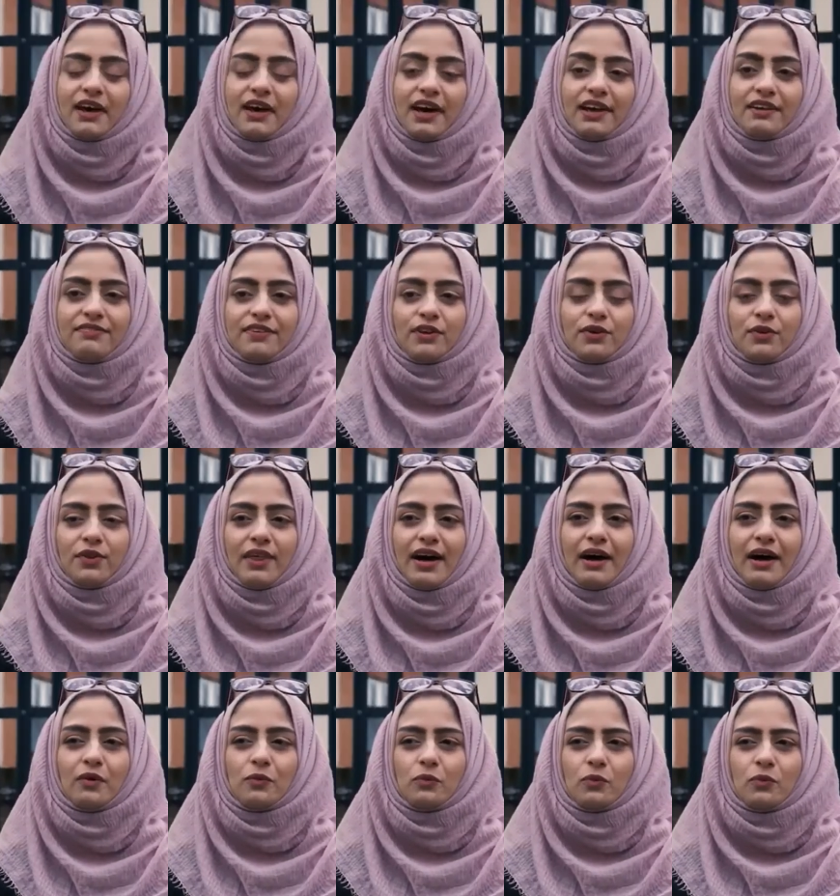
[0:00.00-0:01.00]
I feel
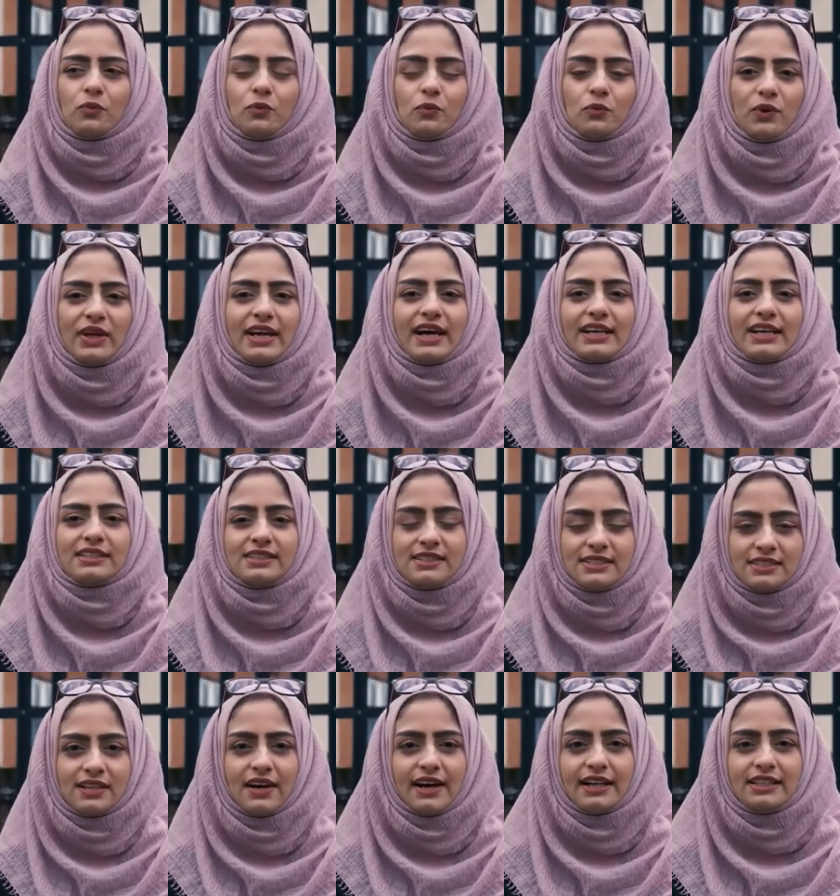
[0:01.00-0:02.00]
that we as
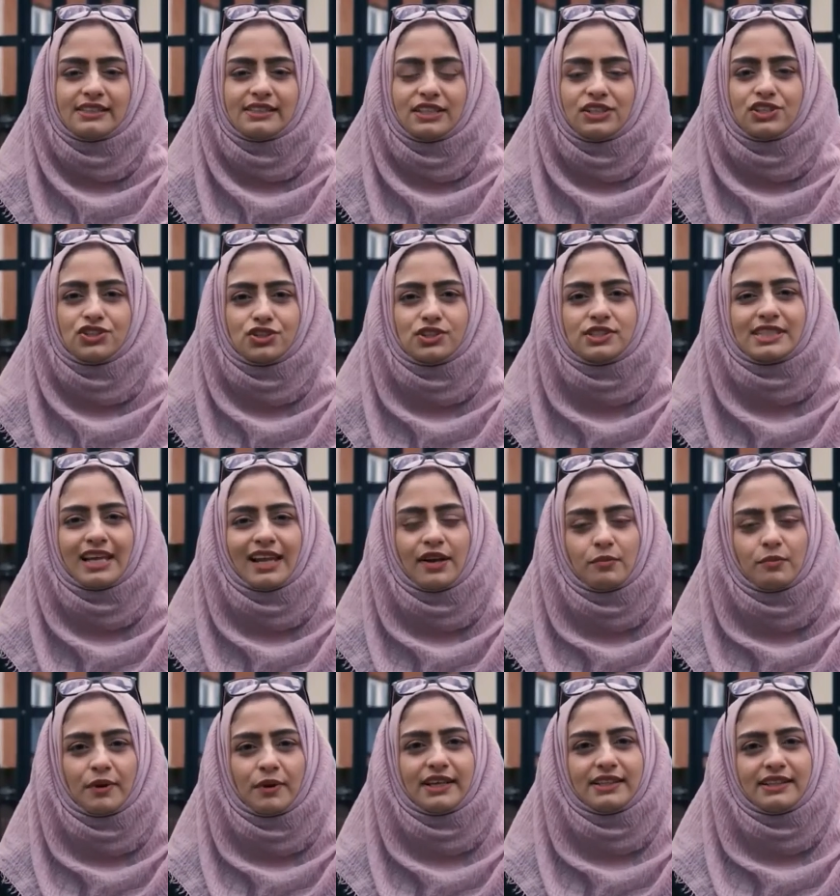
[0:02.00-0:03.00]
society should
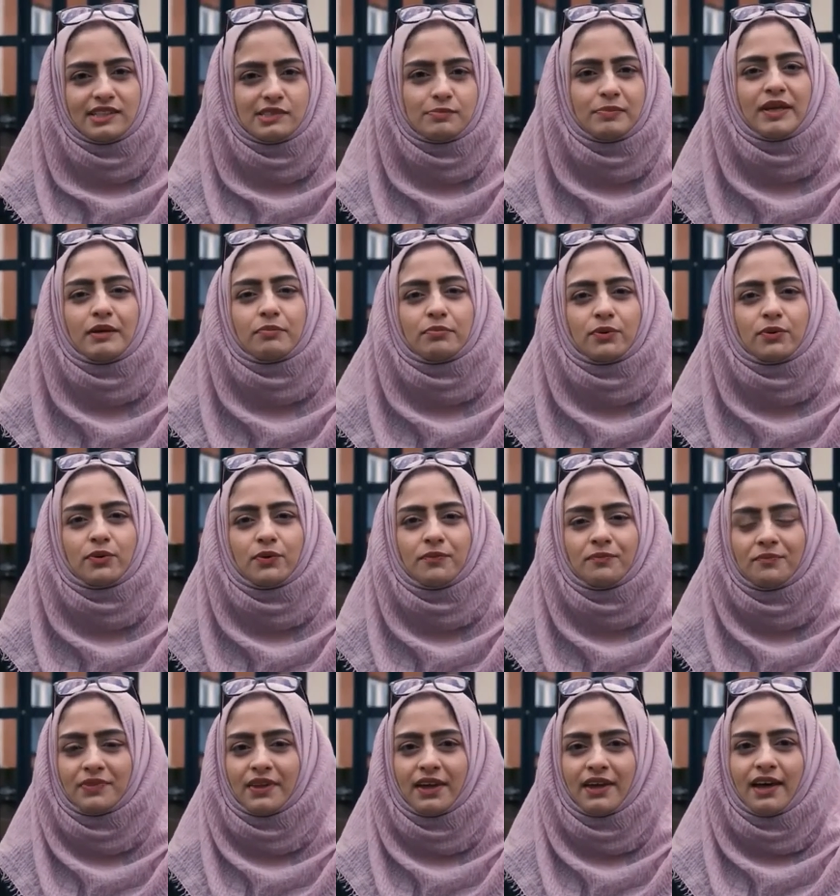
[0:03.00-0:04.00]
celebrate these people
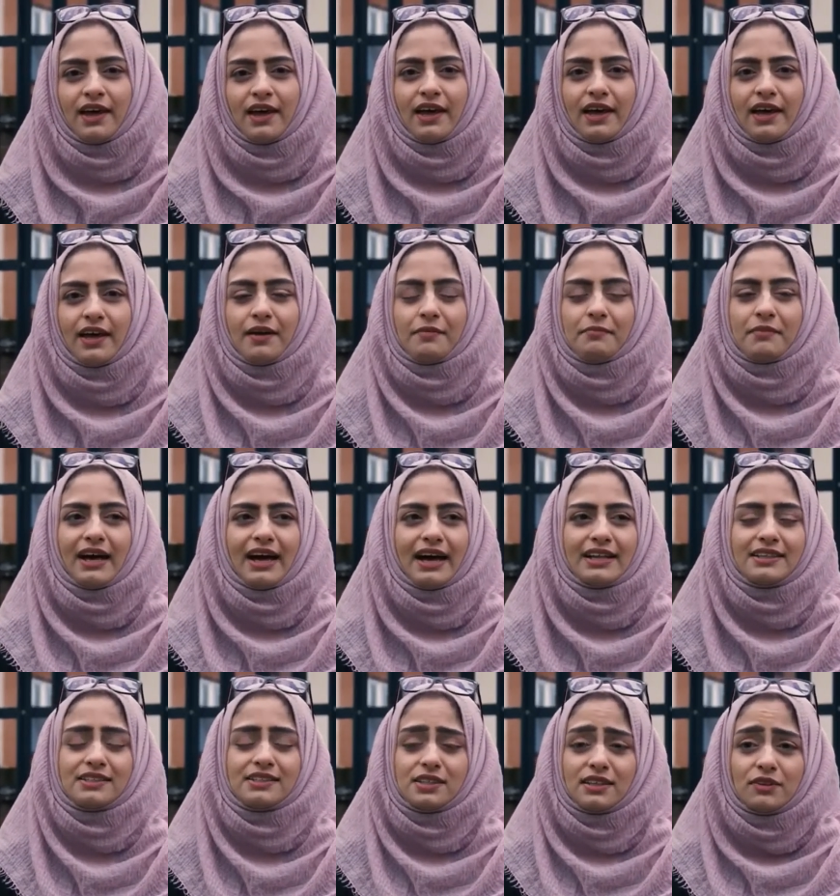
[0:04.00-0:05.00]

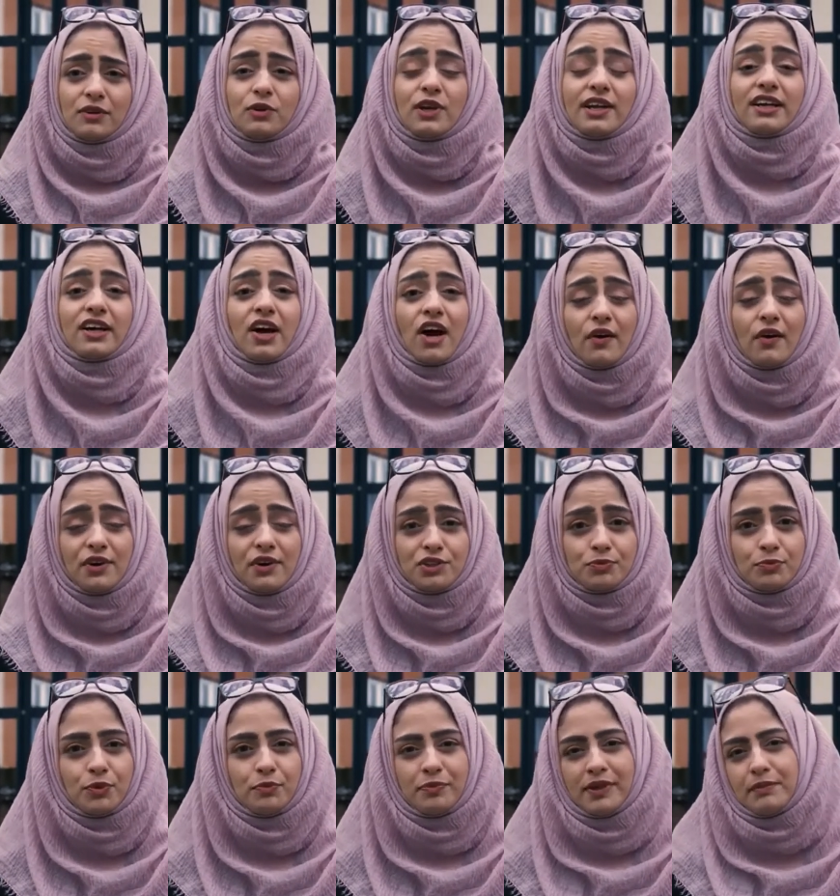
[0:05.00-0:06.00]
and encourage
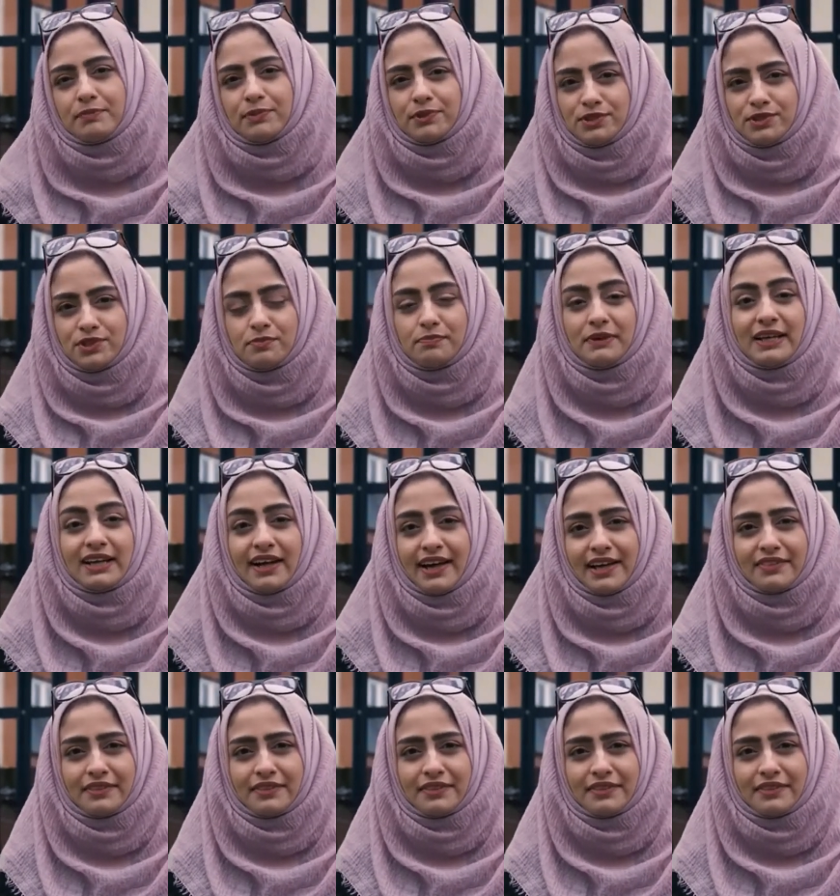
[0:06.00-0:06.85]
more people to be like